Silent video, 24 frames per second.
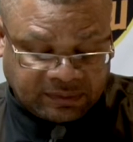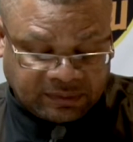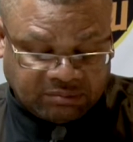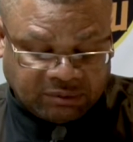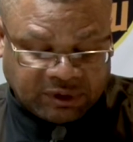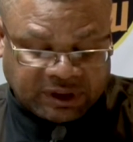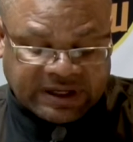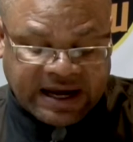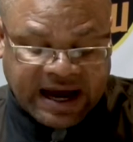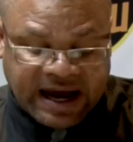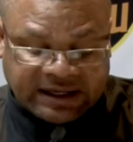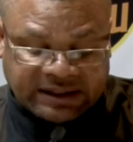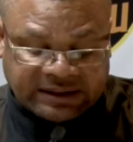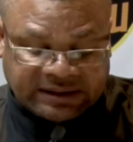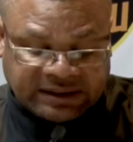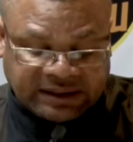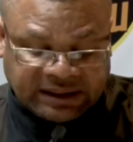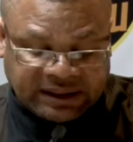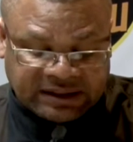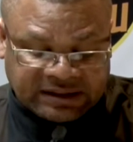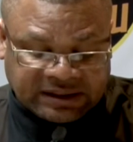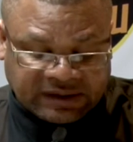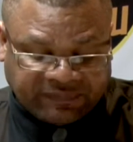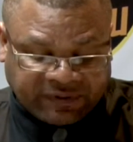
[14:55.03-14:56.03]

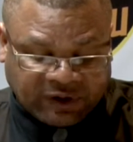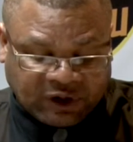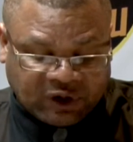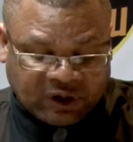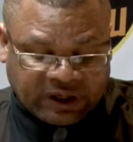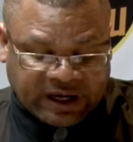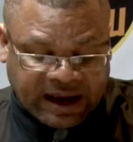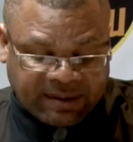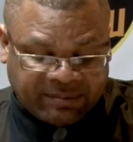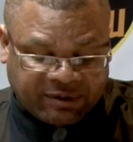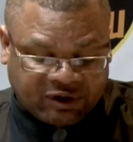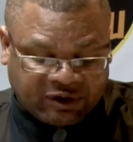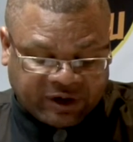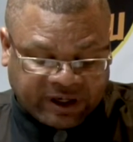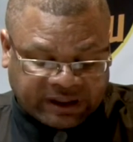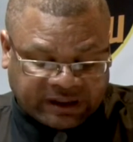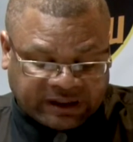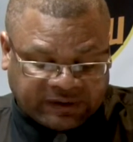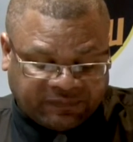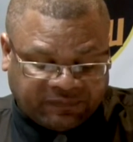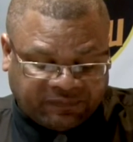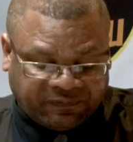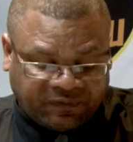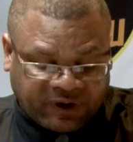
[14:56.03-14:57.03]
Modalities of a
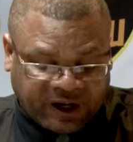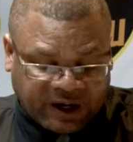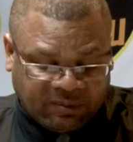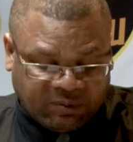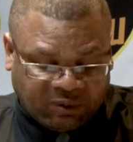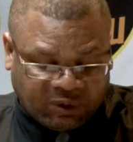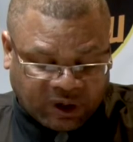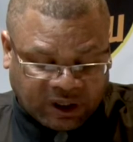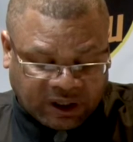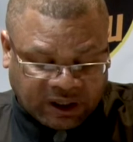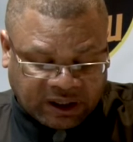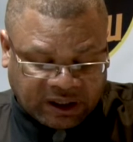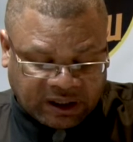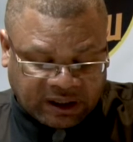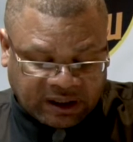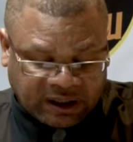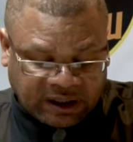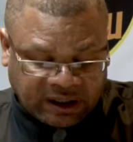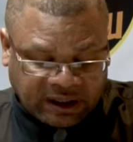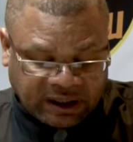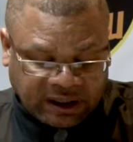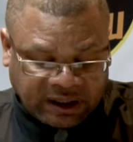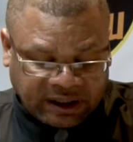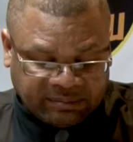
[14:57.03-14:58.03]
collaborative framework
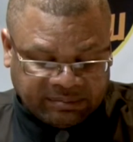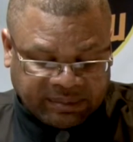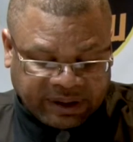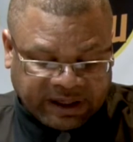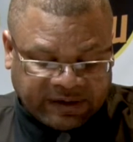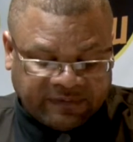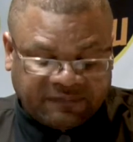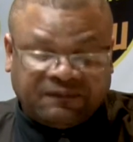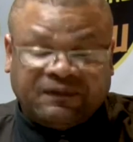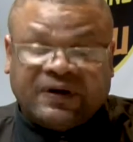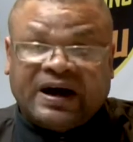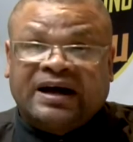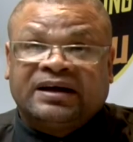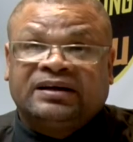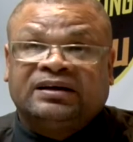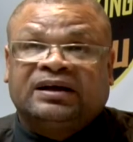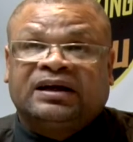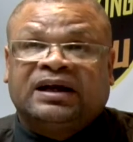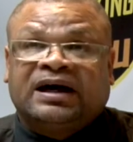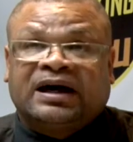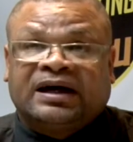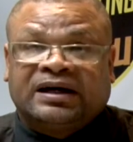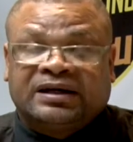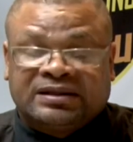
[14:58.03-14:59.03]
being
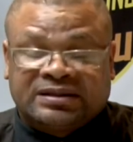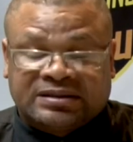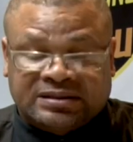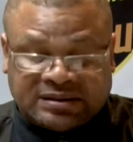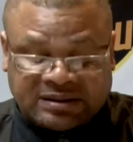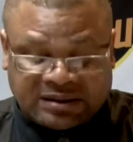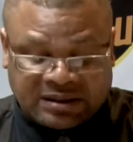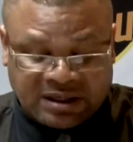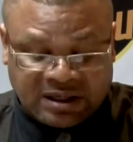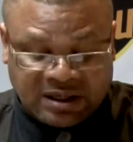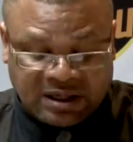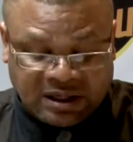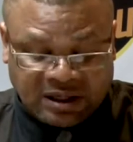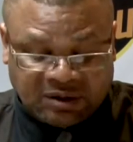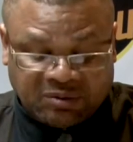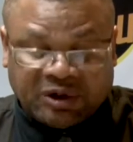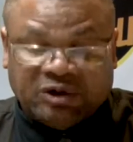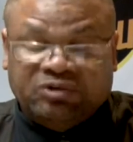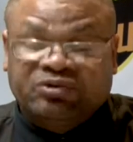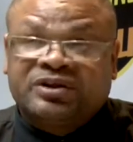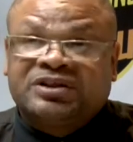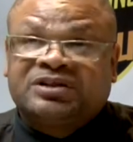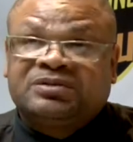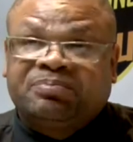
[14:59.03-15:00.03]
finalized
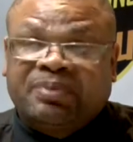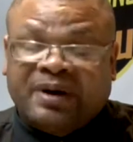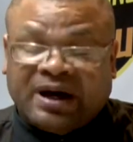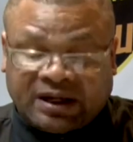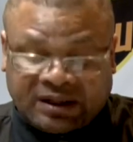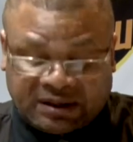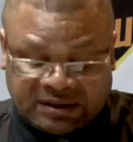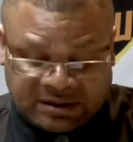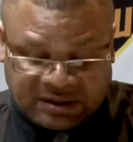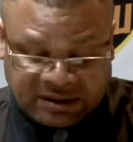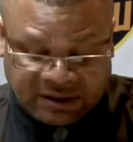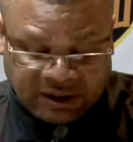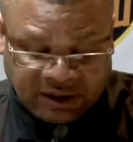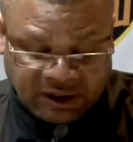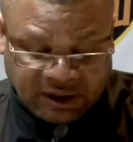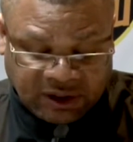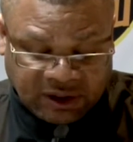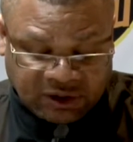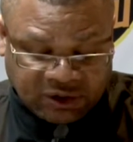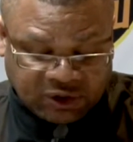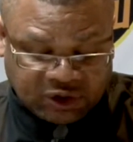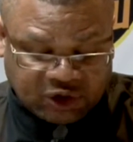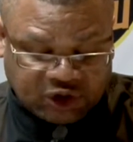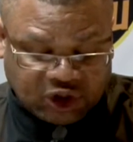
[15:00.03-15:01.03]
with respect
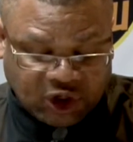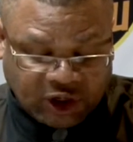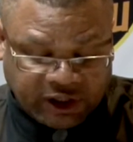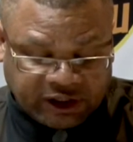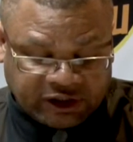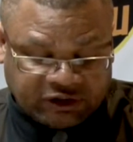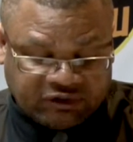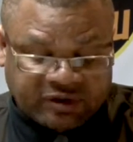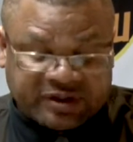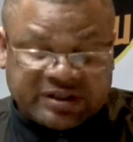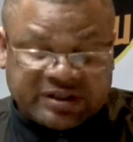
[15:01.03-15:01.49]
to joint